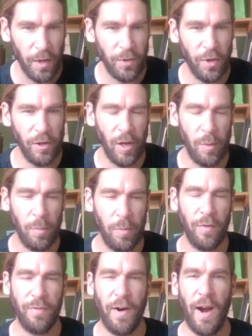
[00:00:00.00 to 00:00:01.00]
the number
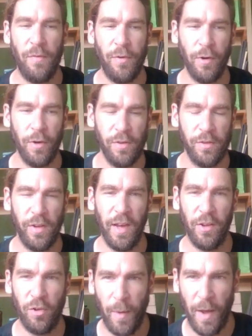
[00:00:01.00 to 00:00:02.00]
of Africans
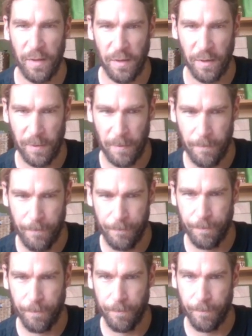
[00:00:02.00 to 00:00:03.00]
expanded
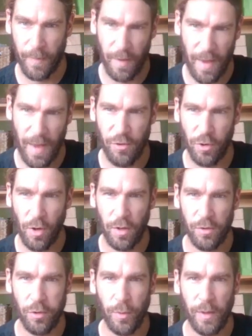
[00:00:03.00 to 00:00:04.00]
as a
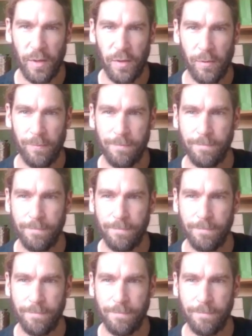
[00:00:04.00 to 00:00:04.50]
consequence.